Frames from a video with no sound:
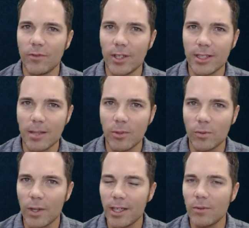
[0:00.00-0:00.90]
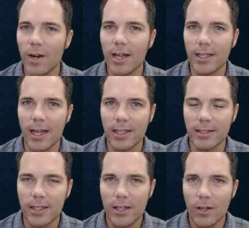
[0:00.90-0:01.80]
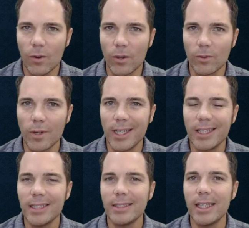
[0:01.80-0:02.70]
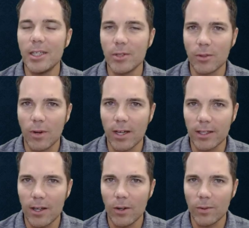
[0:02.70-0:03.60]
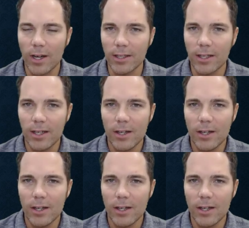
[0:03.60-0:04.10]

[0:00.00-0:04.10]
For example, running rod guides or running continuous rod, co-rod,